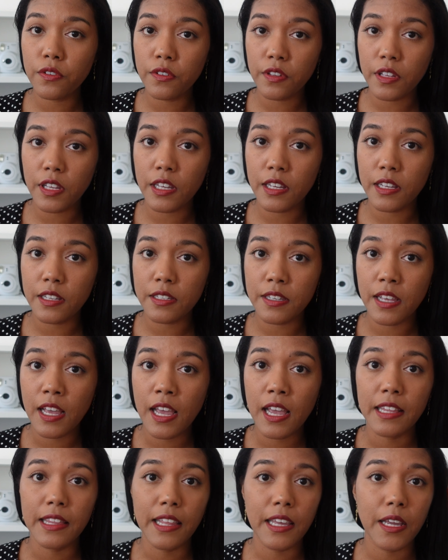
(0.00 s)
things
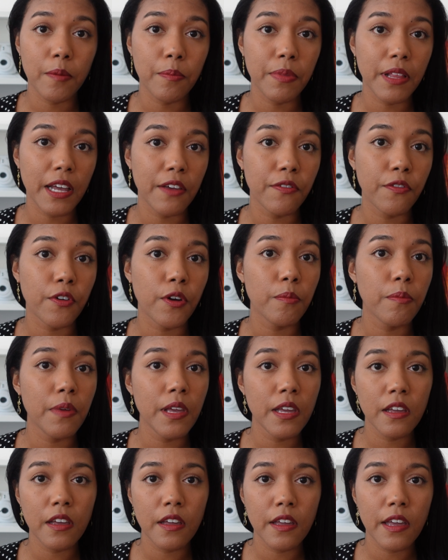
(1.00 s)
like apply for a
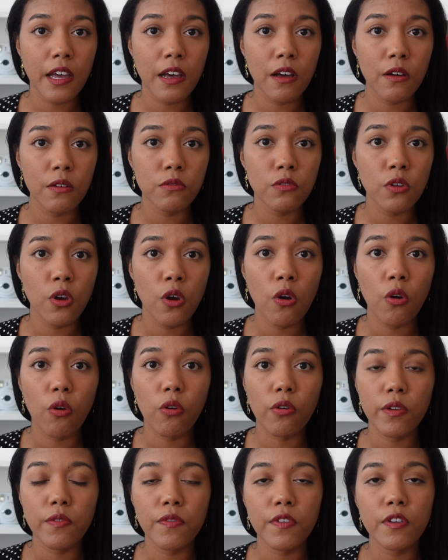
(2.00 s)
bank account
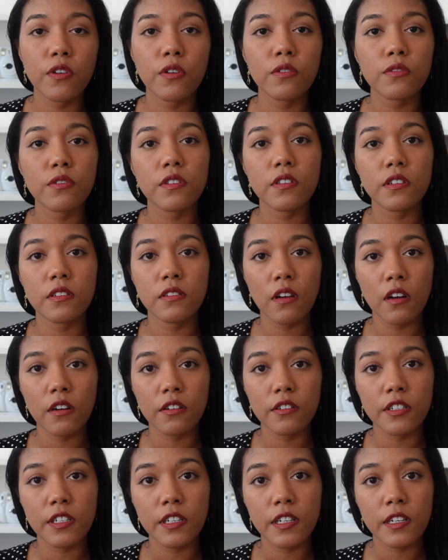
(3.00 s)
or even go to the
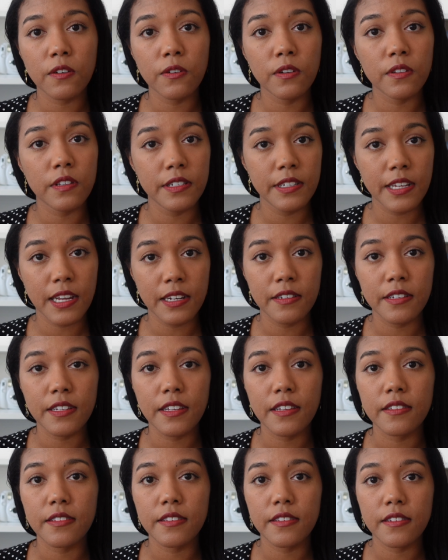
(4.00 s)
doctor or the
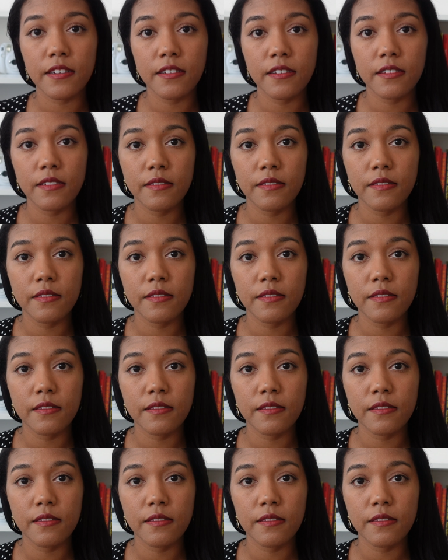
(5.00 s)
dentist.